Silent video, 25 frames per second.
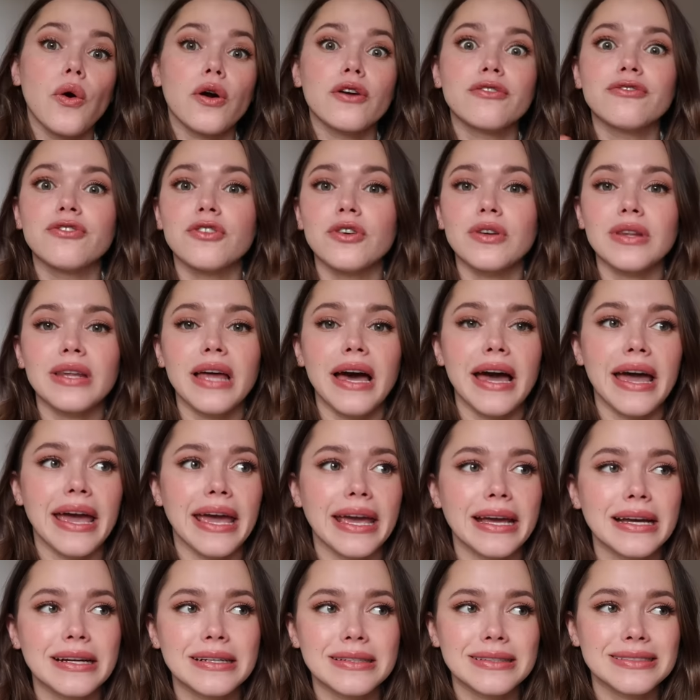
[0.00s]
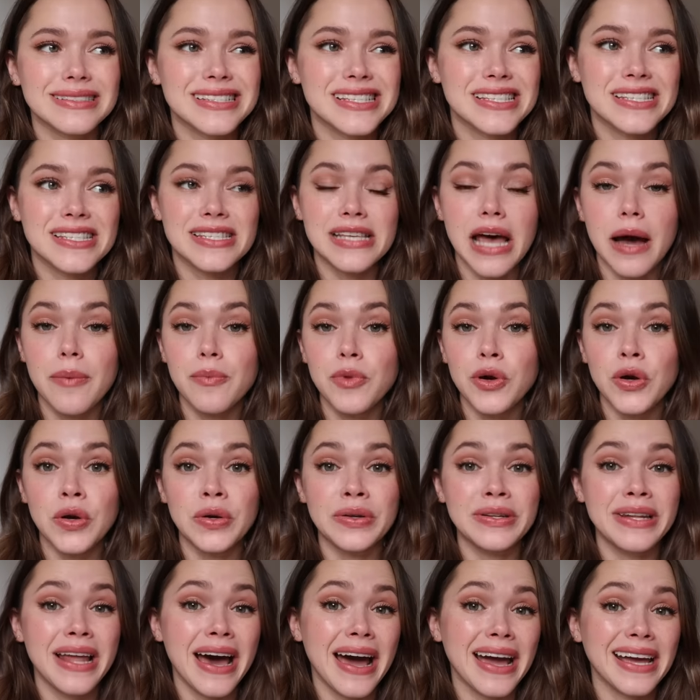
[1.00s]
or for like
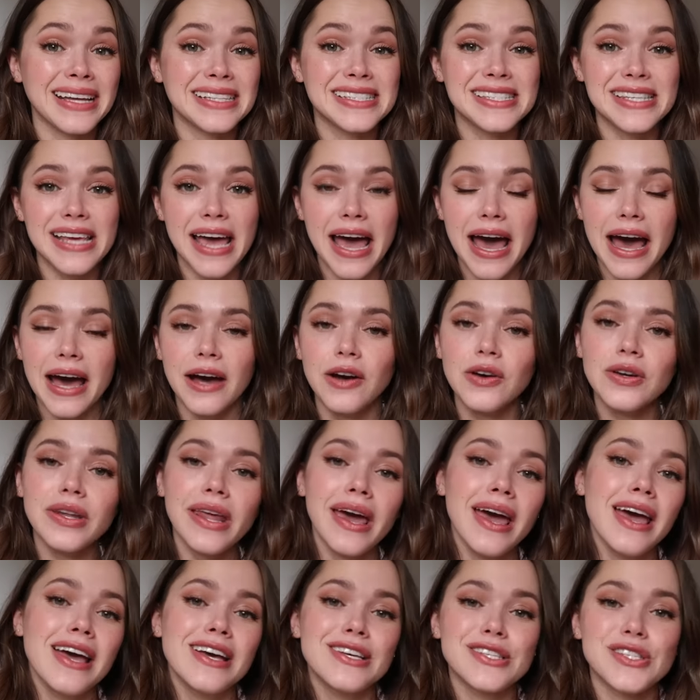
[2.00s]
summer nights out.